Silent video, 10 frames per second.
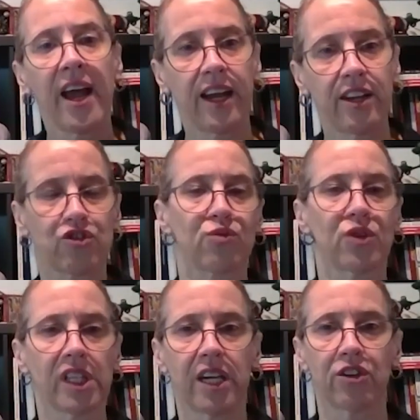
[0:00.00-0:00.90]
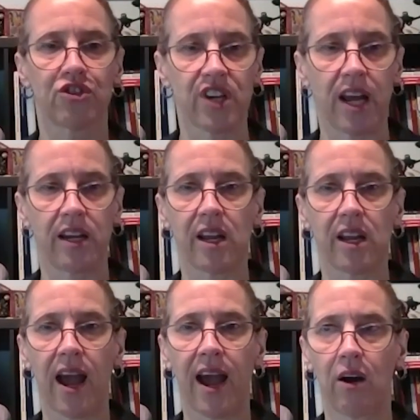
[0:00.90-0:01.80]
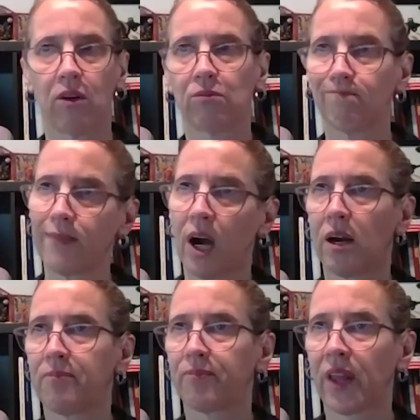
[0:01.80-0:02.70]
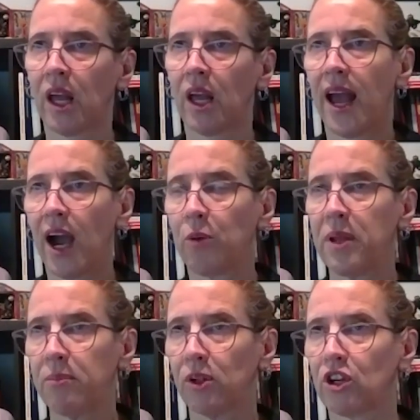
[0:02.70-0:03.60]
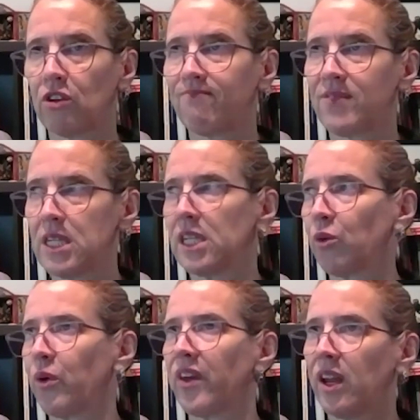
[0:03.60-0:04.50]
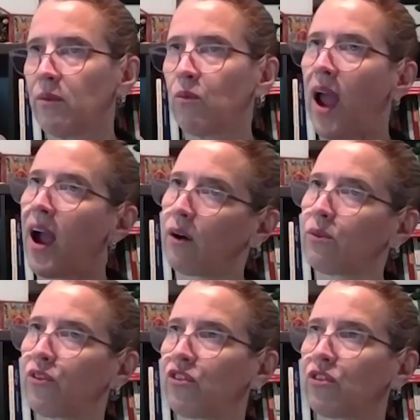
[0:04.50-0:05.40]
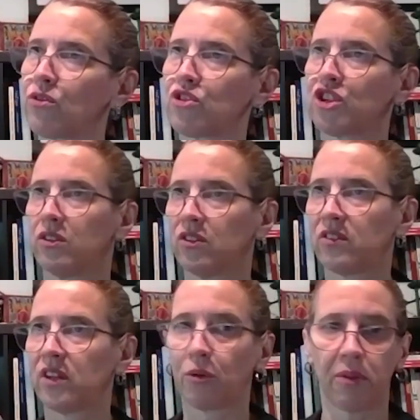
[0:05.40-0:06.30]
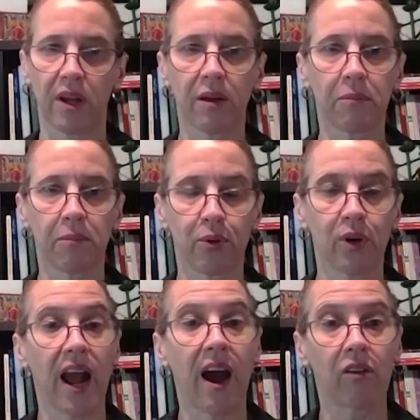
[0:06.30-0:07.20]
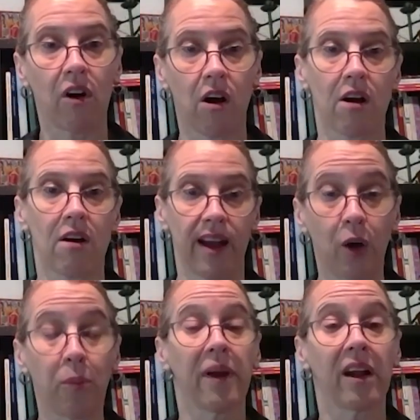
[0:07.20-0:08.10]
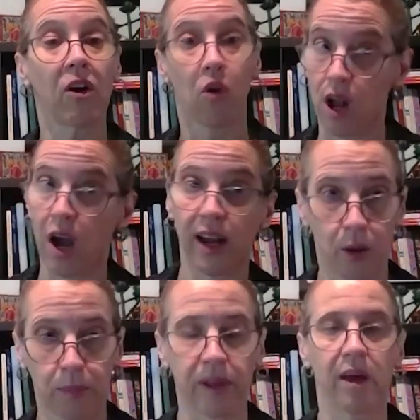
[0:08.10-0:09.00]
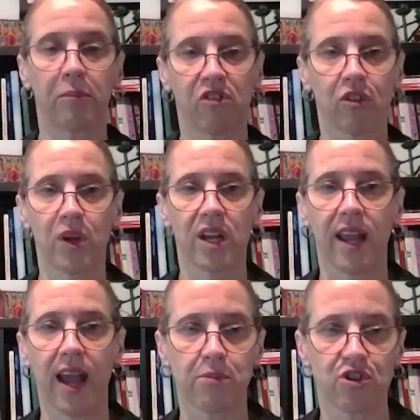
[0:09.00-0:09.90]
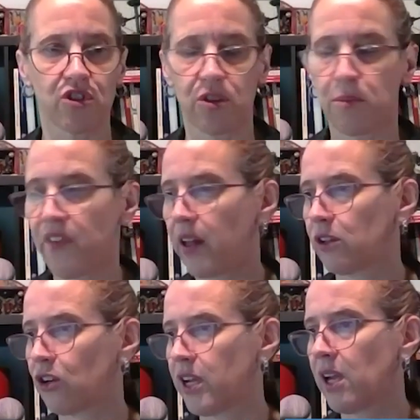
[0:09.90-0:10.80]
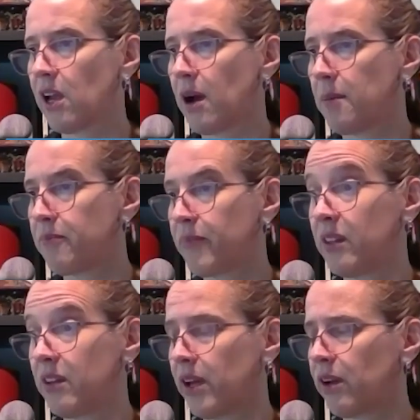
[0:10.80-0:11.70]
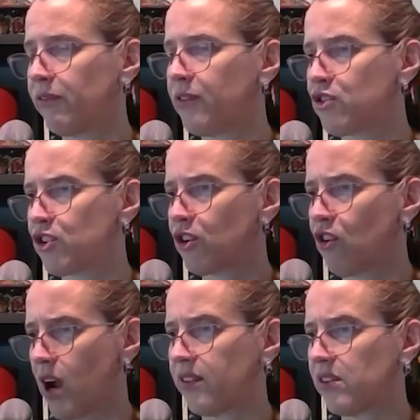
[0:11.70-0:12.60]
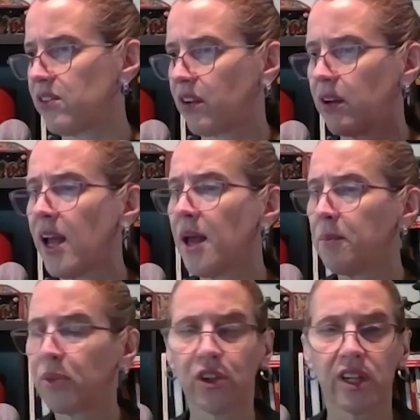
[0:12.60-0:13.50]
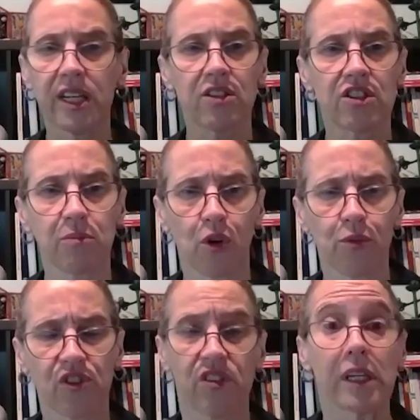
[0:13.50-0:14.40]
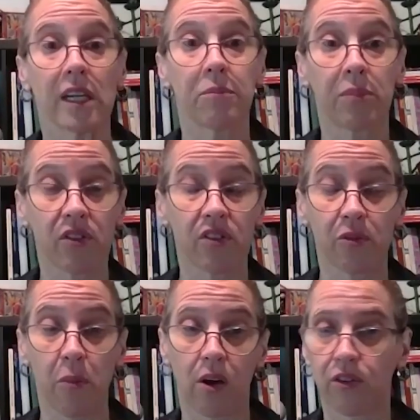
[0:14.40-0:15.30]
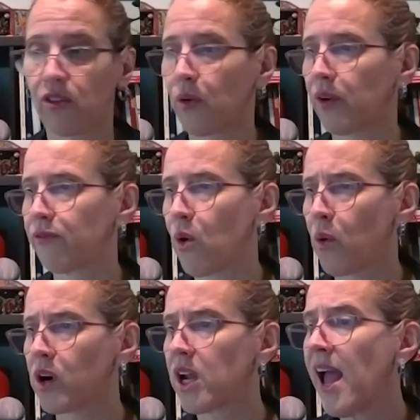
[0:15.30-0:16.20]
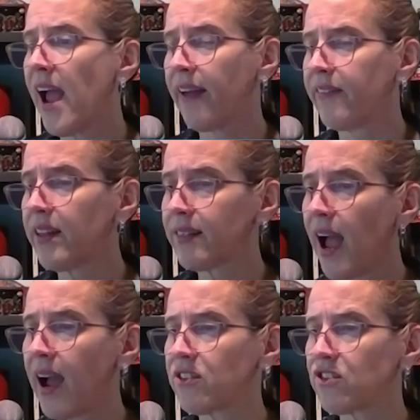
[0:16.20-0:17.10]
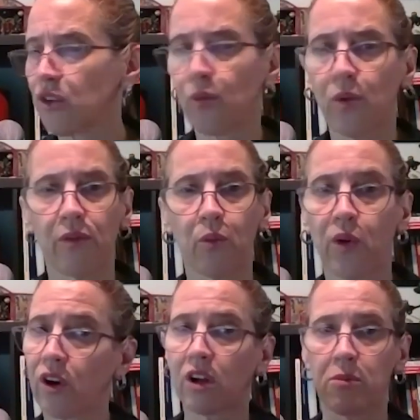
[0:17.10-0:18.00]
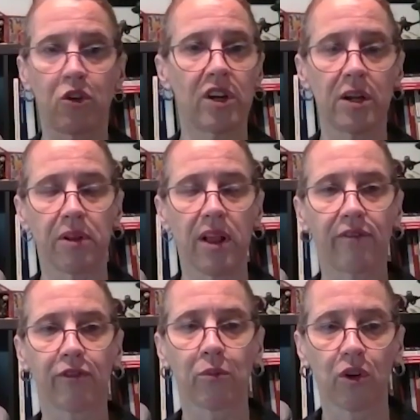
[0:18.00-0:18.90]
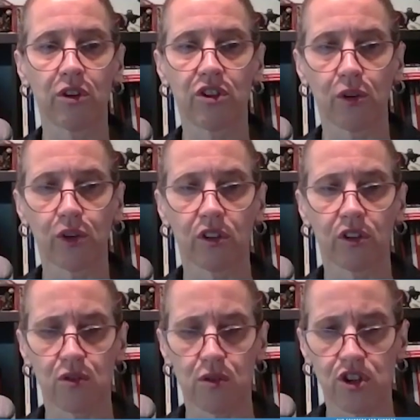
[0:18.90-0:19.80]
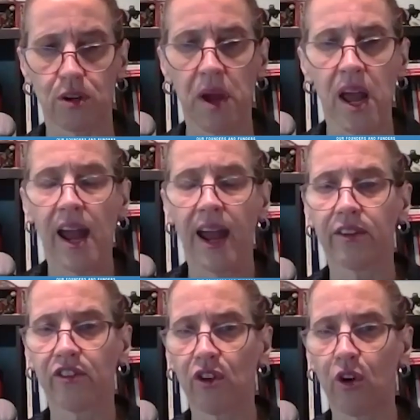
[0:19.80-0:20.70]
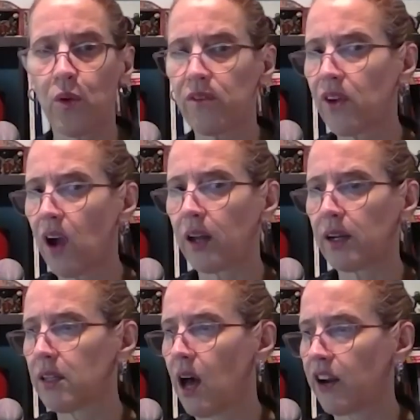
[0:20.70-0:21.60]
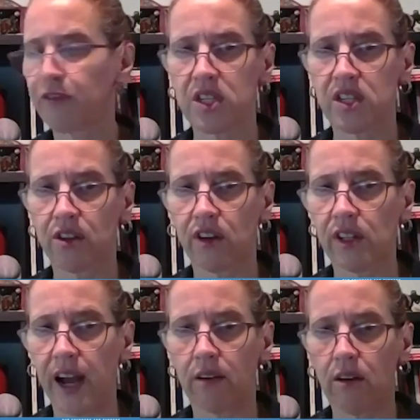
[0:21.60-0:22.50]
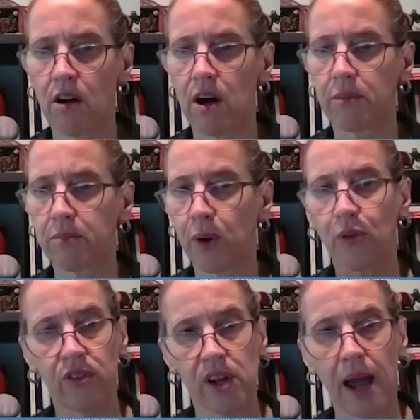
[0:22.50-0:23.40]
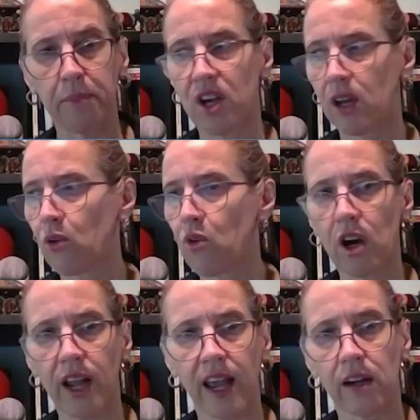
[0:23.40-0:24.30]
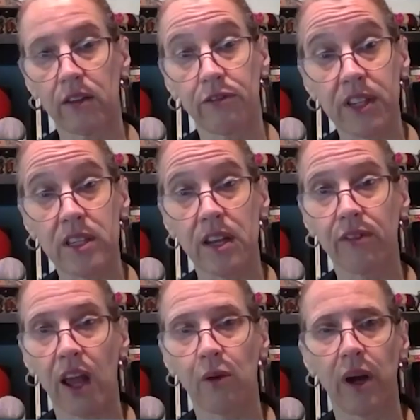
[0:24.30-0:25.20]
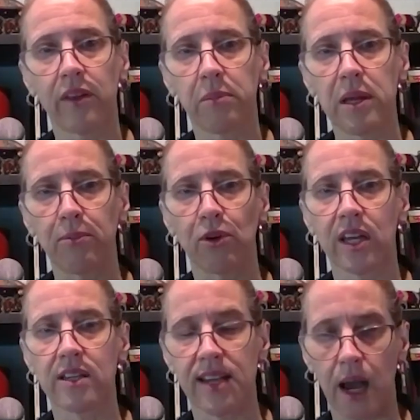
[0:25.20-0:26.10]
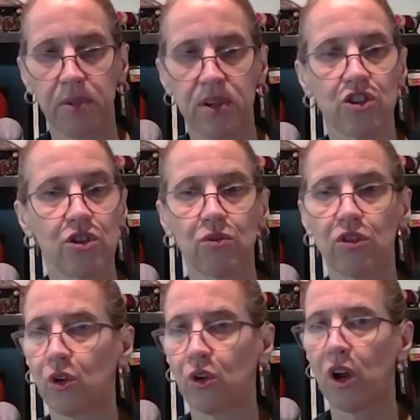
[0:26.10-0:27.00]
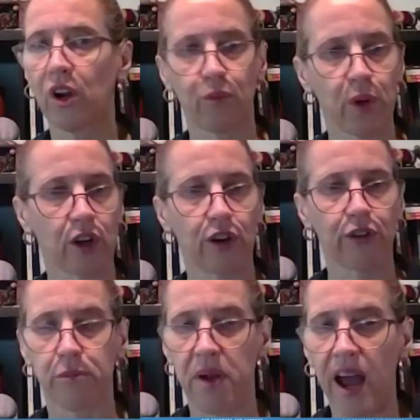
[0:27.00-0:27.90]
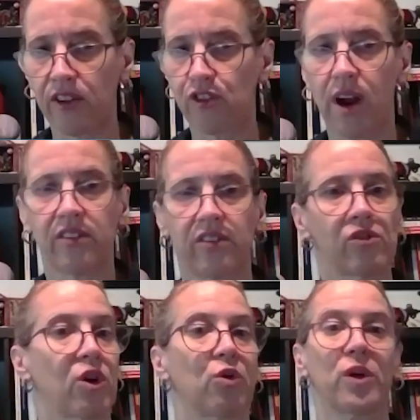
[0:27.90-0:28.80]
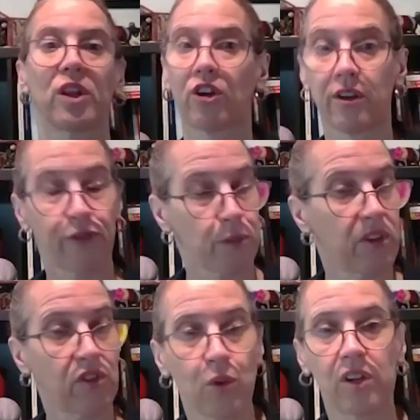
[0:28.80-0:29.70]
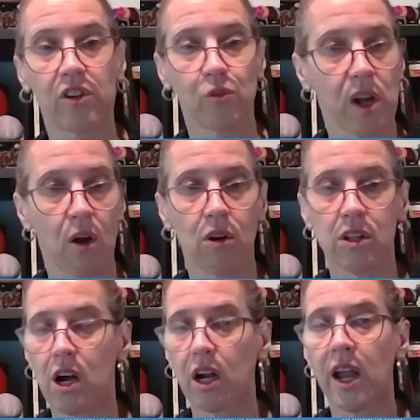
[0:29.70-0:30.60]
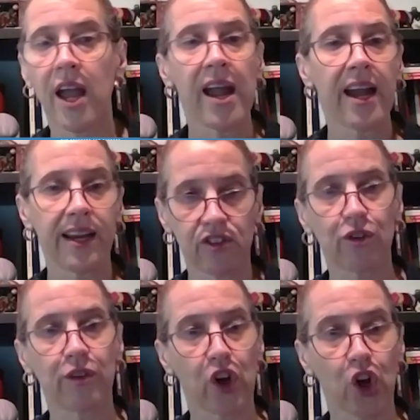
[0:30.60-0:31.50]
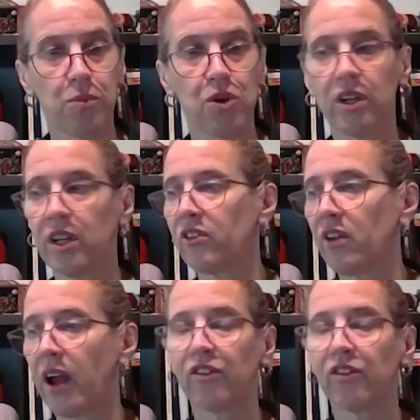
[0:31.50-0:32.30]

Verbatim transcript: And just really understanding how. Um, how people are dealing with it and how solutions that are being put out are helping or not helping them so that we can capture some of that learning um, in the event of future crises and build it into more resilient business models going forward. And then last, you know, we we're a community platform, we're a donor consortium. And so we've got a lot of material out on both cgap.org and on the FinDev Gateway that people can tap into, you know, what have we learned from past crises? What are we learning from this one as we go along? It's sort of a community site.